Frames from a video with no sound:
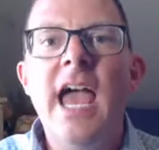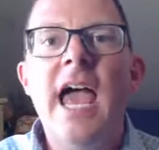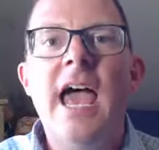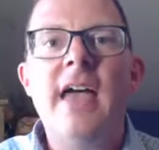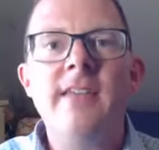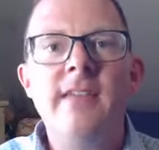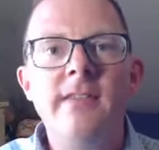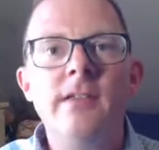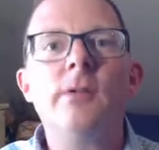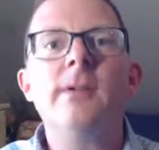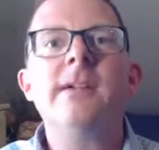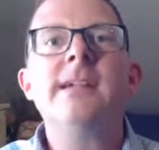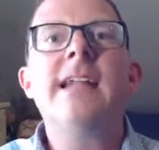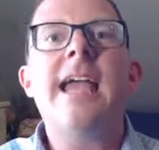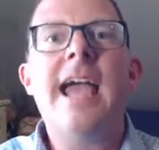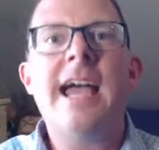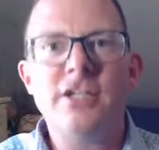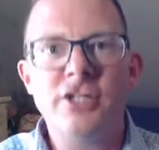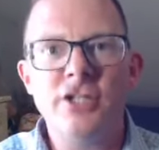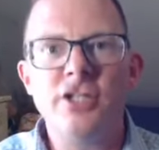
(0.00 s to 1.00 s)
And then there were
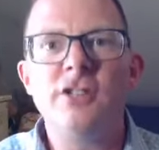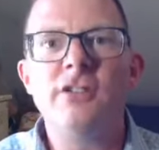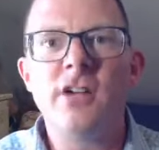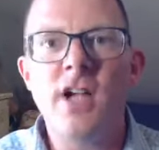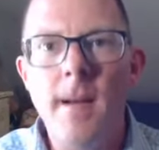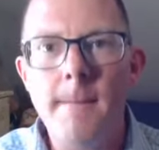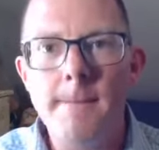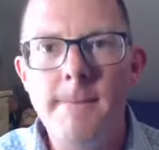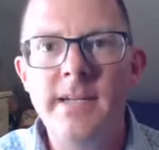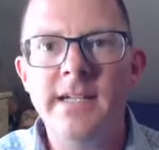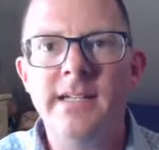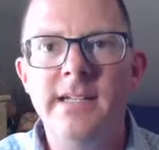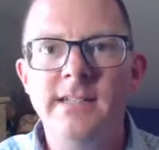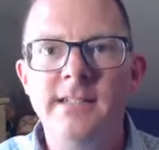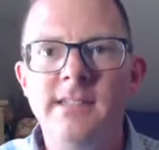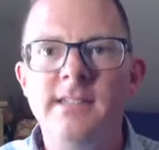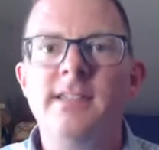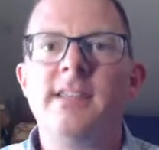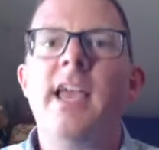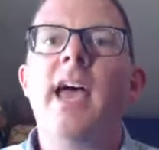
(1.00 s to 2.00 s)
national
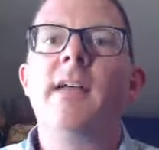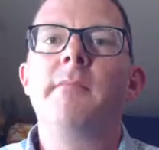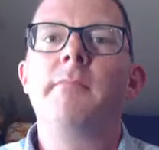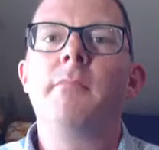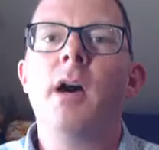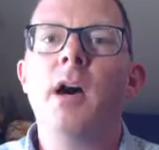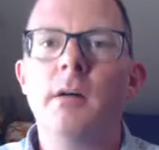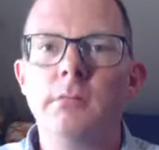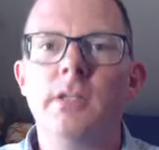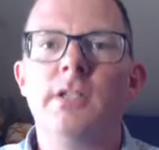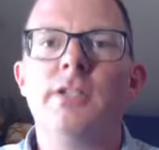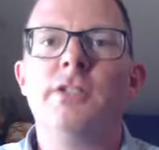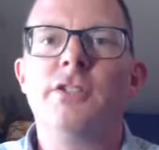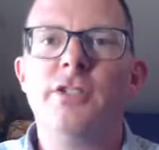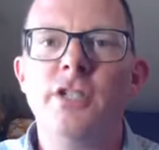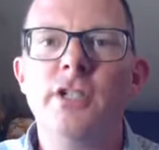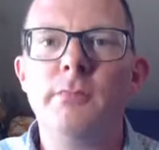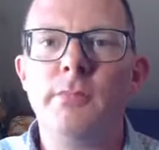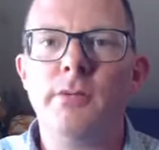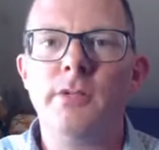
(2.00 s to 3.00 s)
companies that published
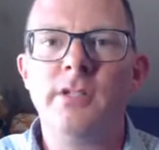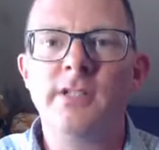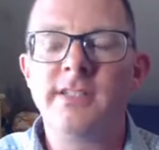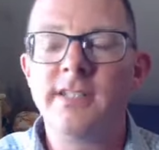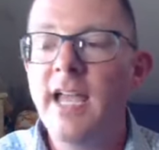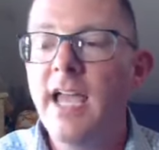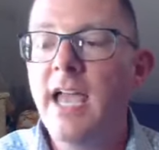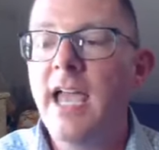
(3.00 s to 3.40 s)
yearbooks,